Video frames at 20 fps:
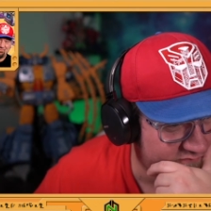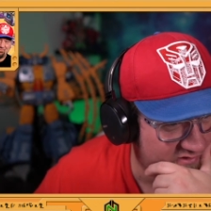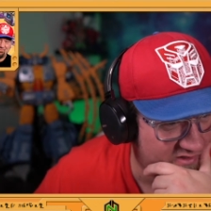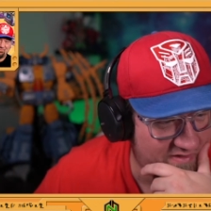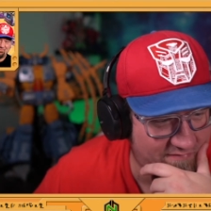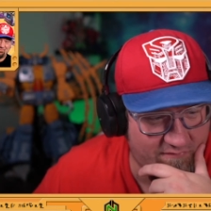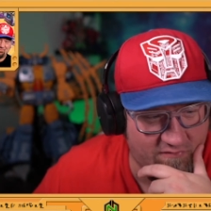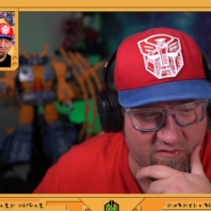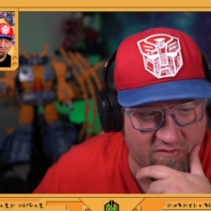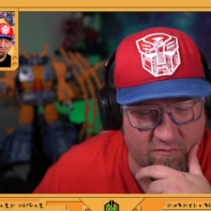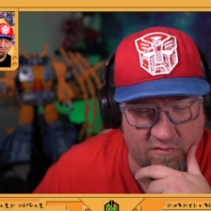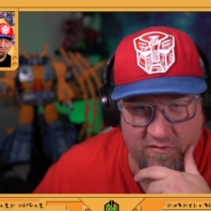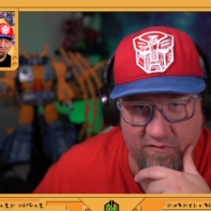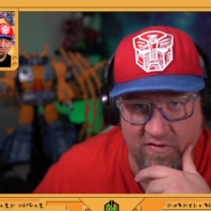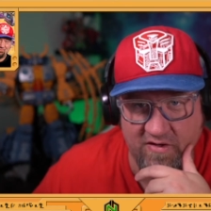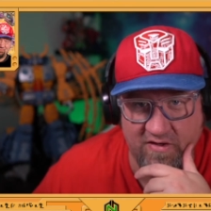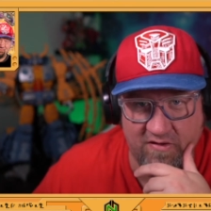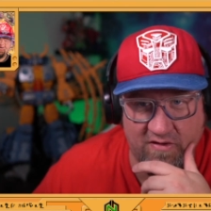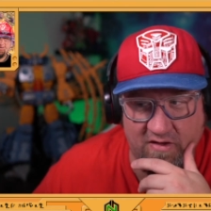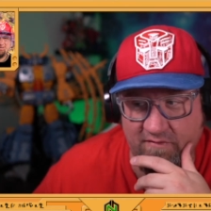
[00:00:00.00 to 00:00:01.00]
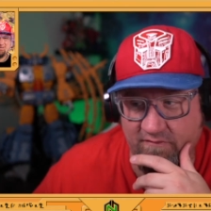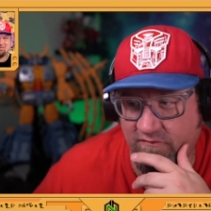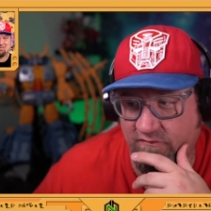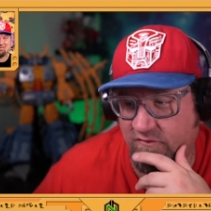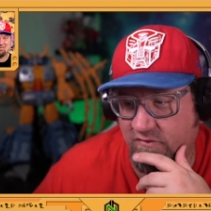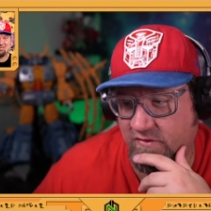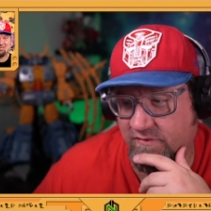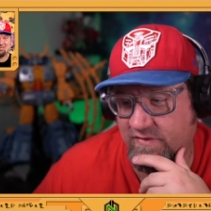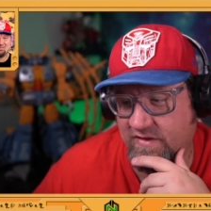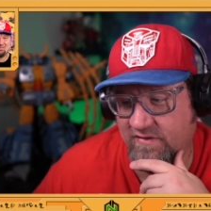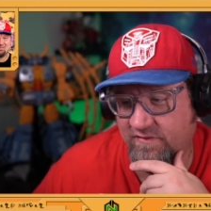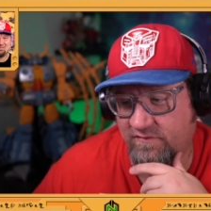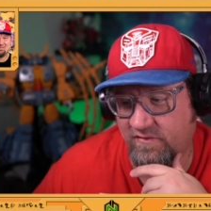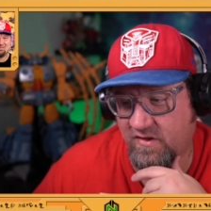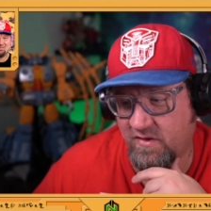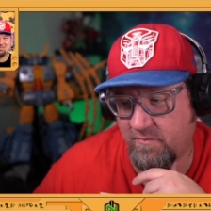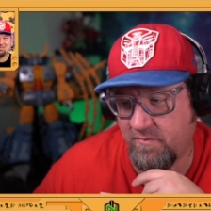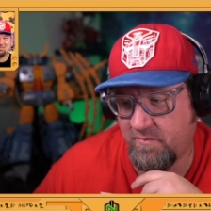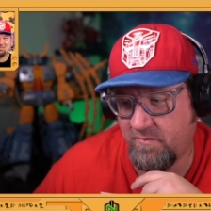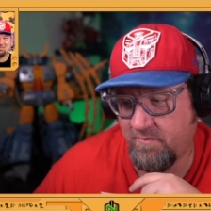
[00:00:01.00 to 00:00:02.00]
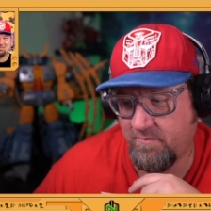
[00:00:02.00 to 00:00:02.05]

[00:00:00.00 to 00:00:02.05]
Have a good one, Grand Galvatron. Thanks for coming.